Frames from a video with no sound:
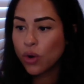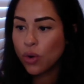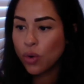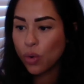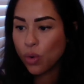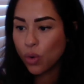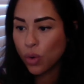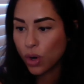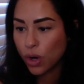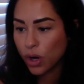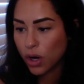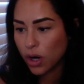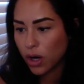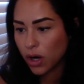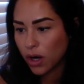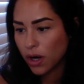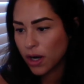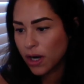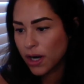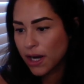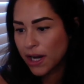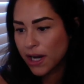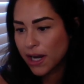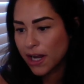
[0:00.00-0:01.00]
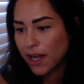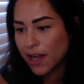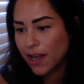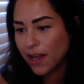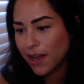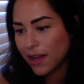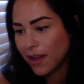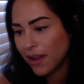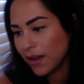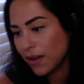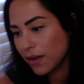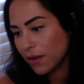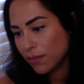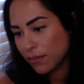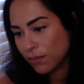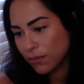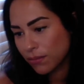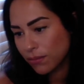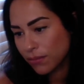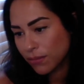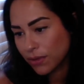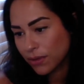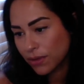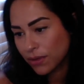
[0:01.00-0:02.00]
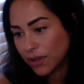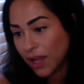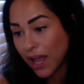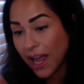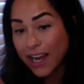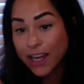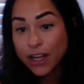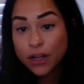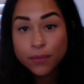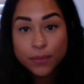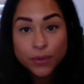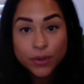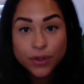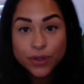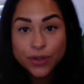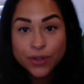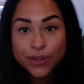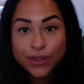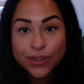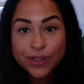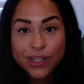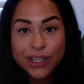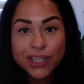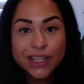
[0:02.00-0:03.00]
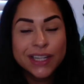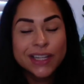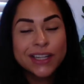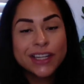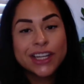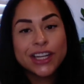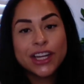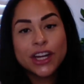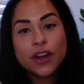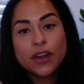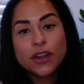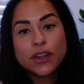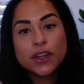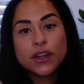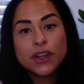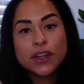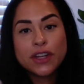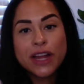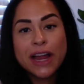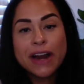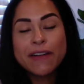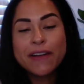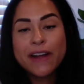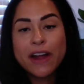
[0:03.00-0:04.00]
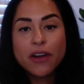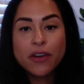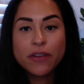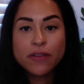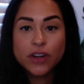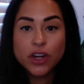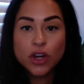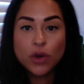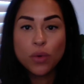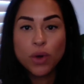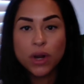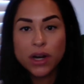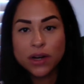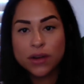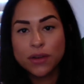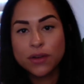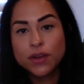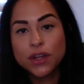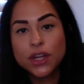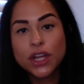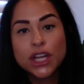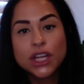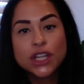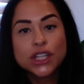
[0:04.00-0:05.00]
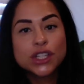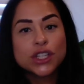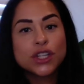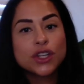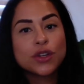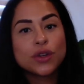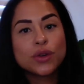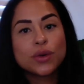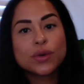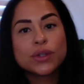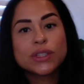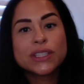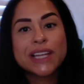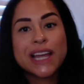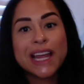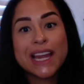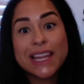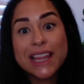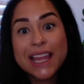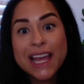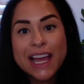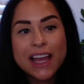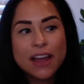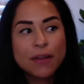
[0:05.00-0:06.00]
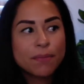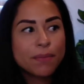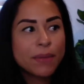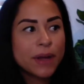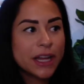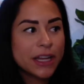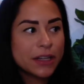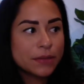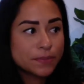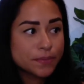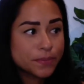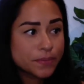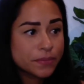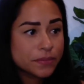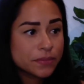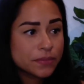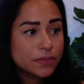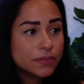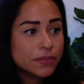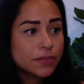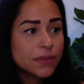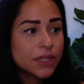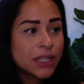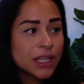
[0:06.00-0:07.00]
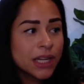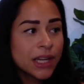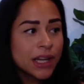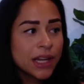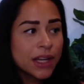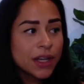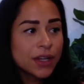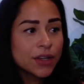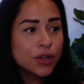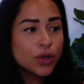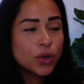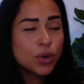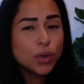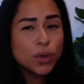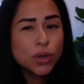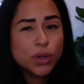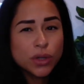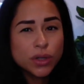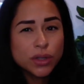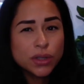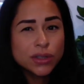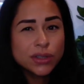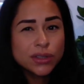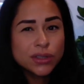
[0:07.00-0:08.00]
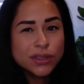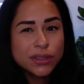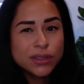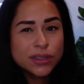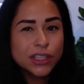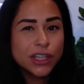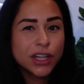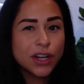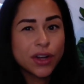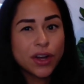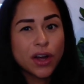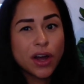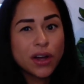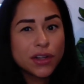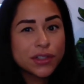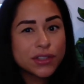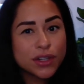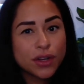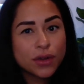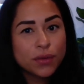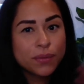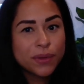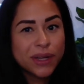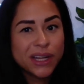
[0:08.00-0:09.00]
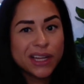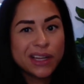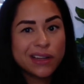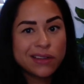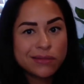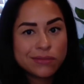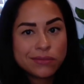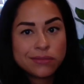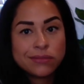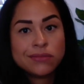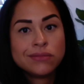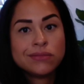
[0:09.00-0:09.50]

or um, likable, you know, kind of however you want to, to say that. But cool, you know, also meant